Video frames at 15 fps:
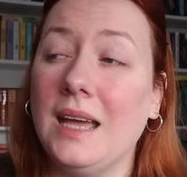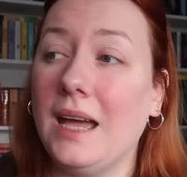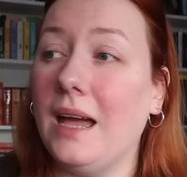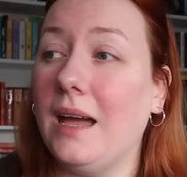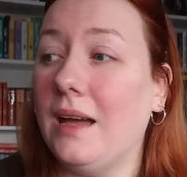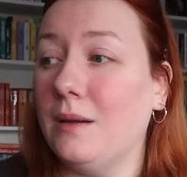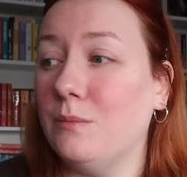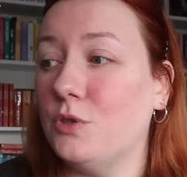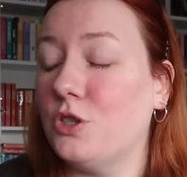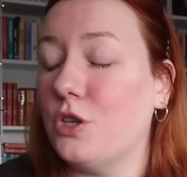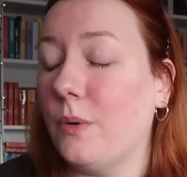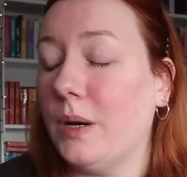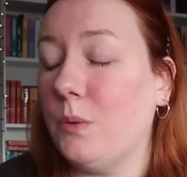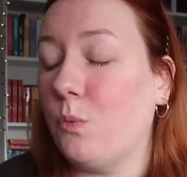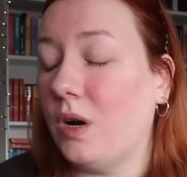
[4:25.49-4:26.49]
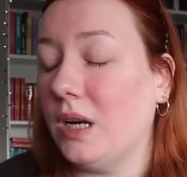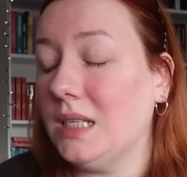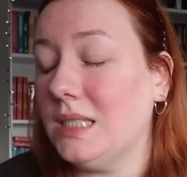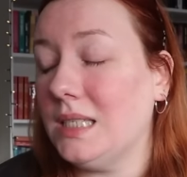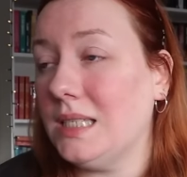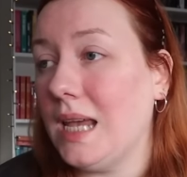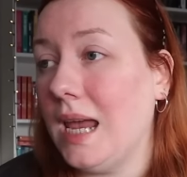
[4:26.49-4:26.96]
Um, so I
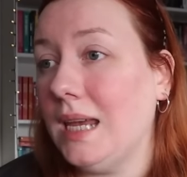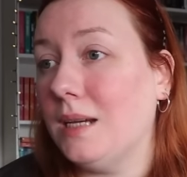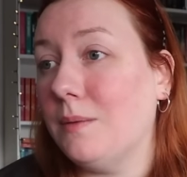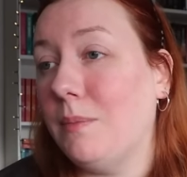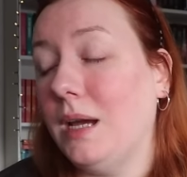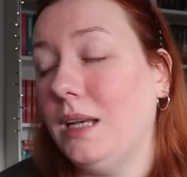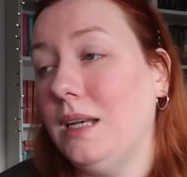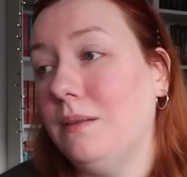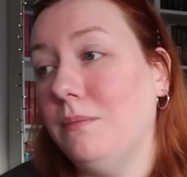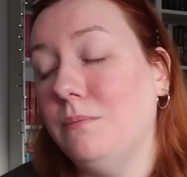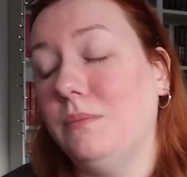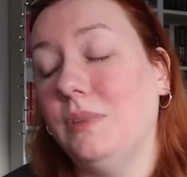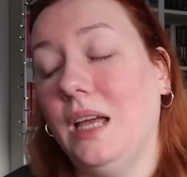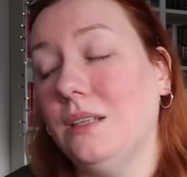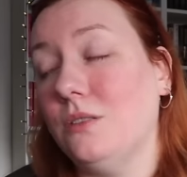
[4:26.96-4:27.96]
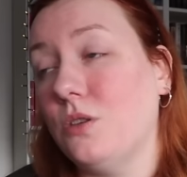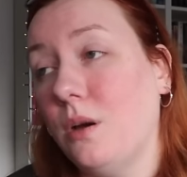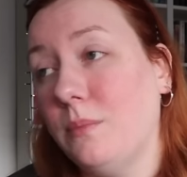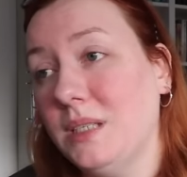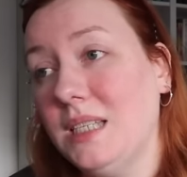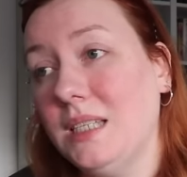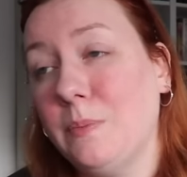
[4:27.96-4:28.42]
wanted to take my, like
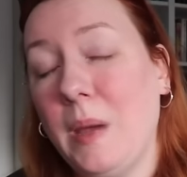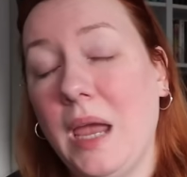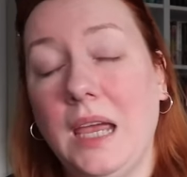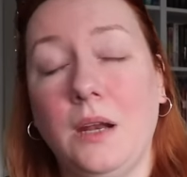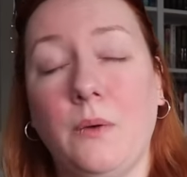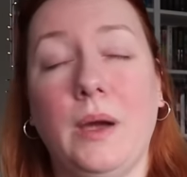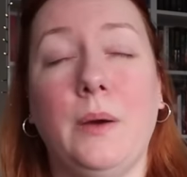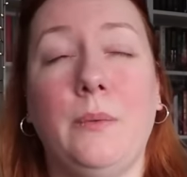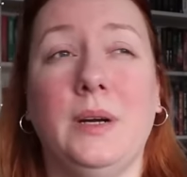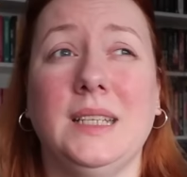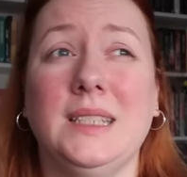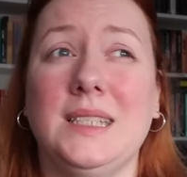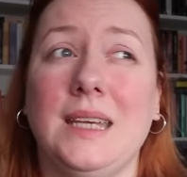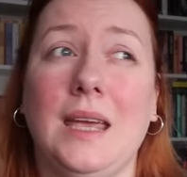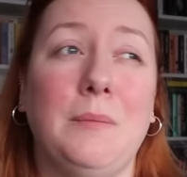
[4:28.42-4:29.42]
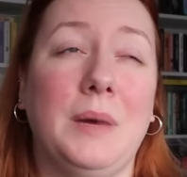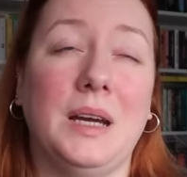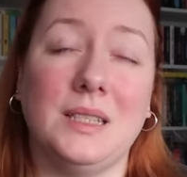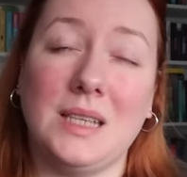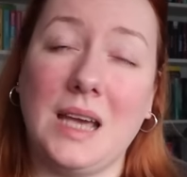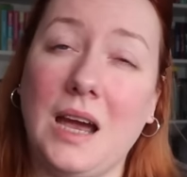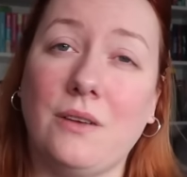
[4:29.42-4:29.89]
Thomas's pain away, I wanted to take
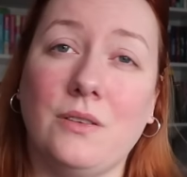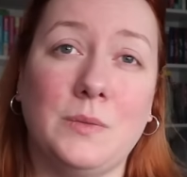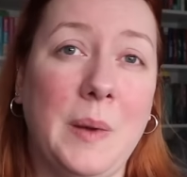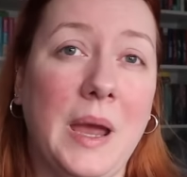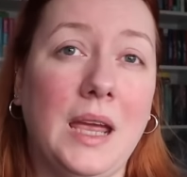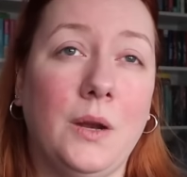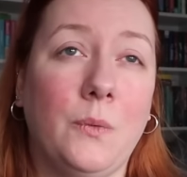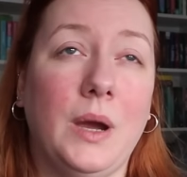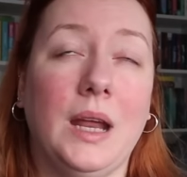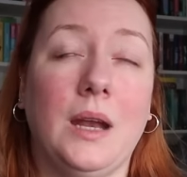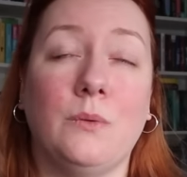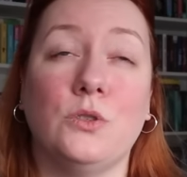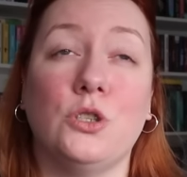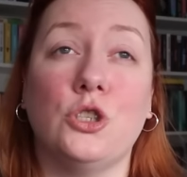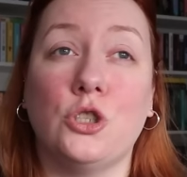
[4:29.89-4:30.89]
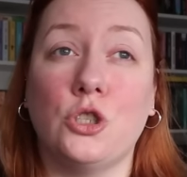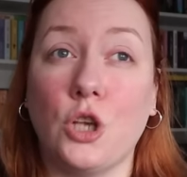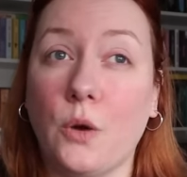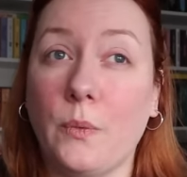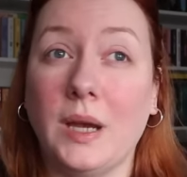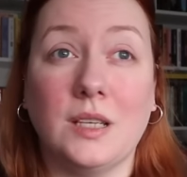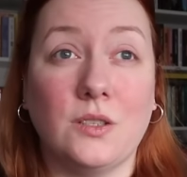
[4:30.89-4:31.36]
Matt Tara's pain away and I was
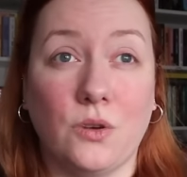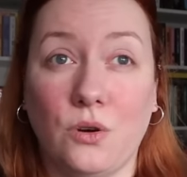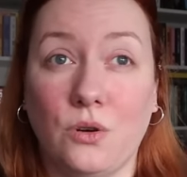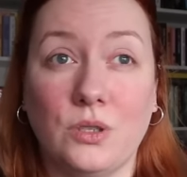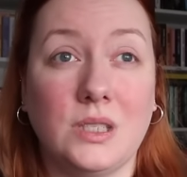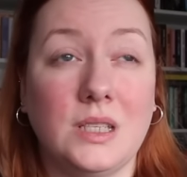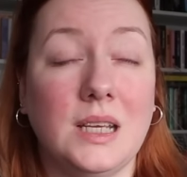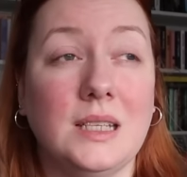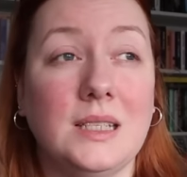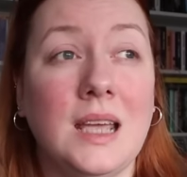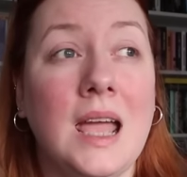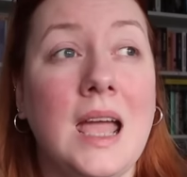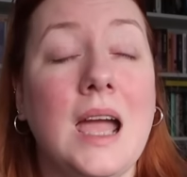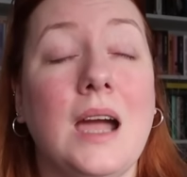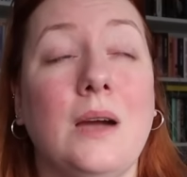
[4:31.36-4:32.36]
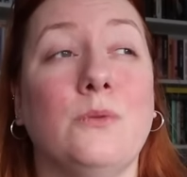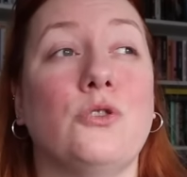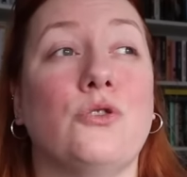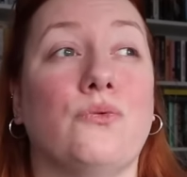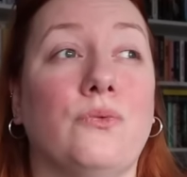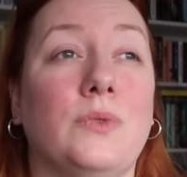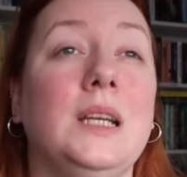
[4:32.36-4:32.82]
so exhausted. I
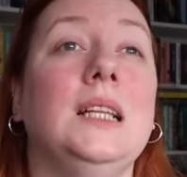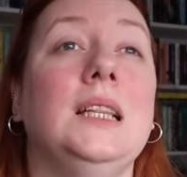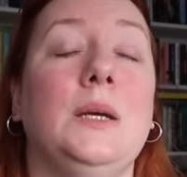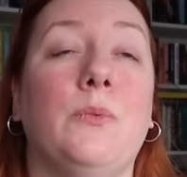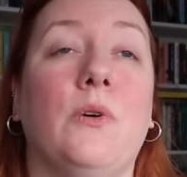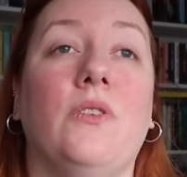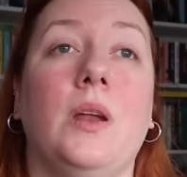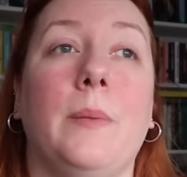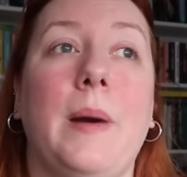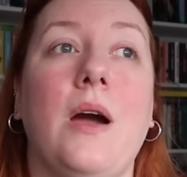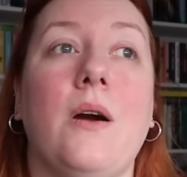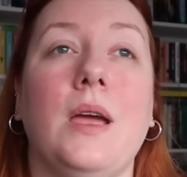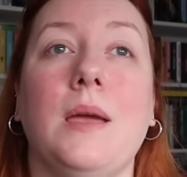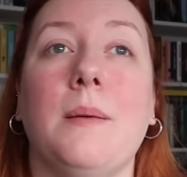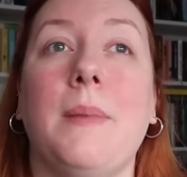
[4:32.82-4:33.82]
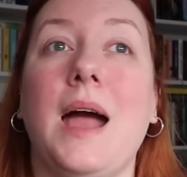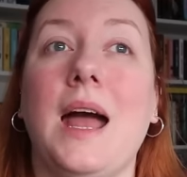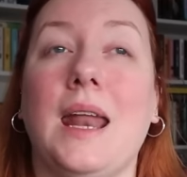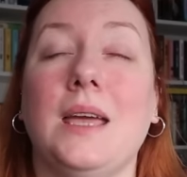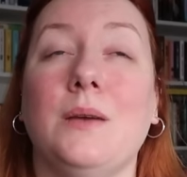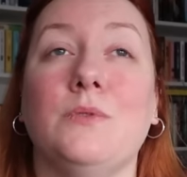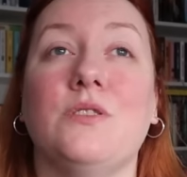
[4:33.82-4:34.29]
was really worried about him
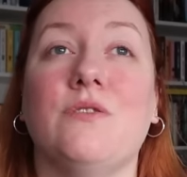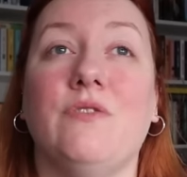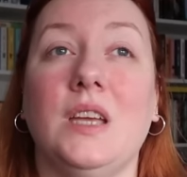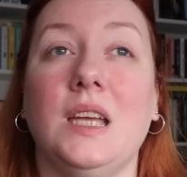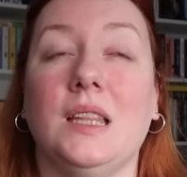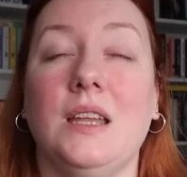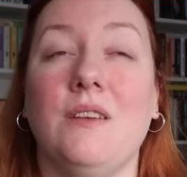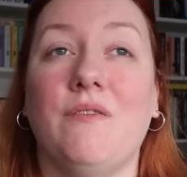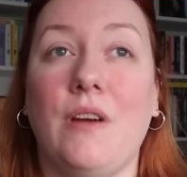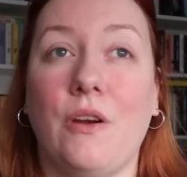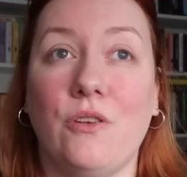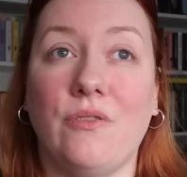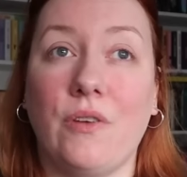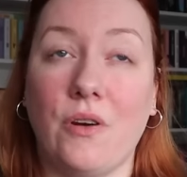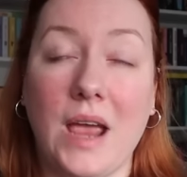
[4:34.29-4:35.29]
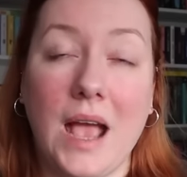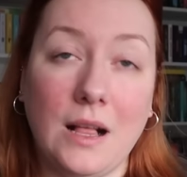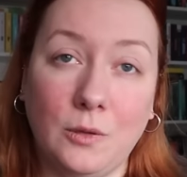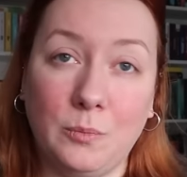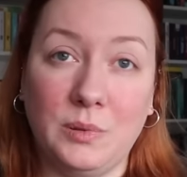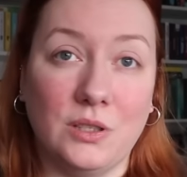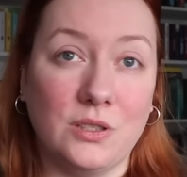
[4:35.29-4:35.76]
and I was feeling very, very
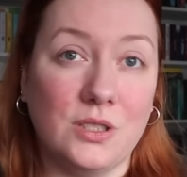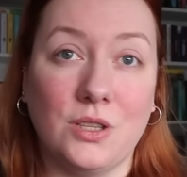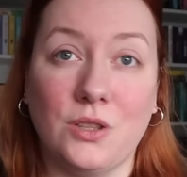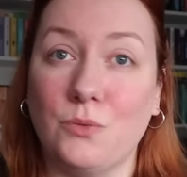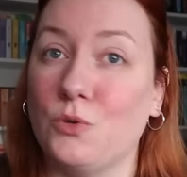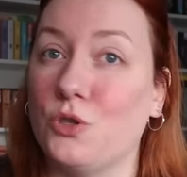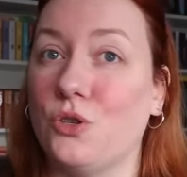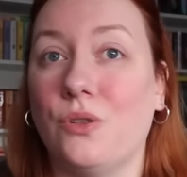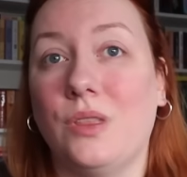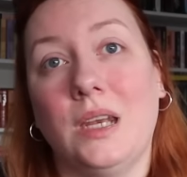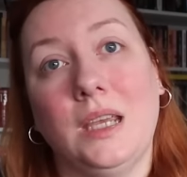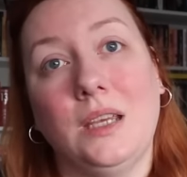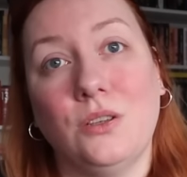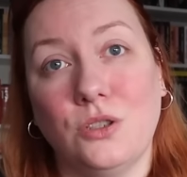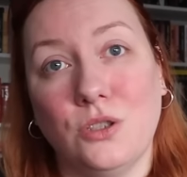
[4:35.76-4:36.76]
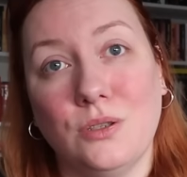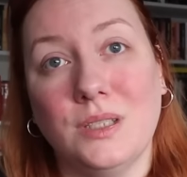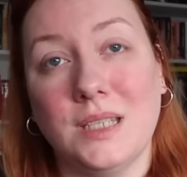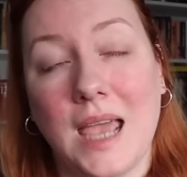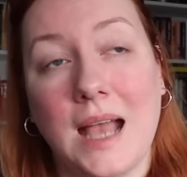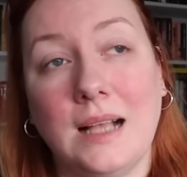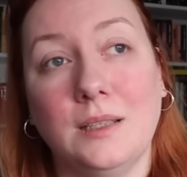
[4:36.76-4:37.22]
helpless that there was nothing I could do
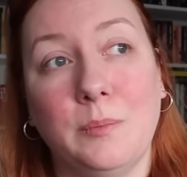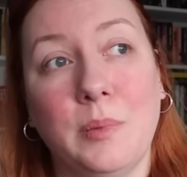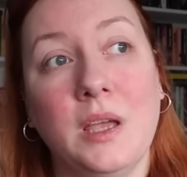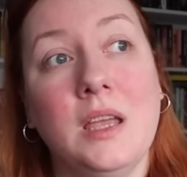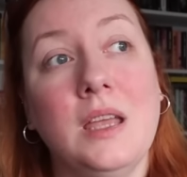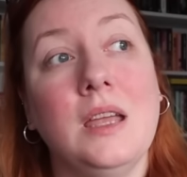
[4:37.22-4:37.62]
to help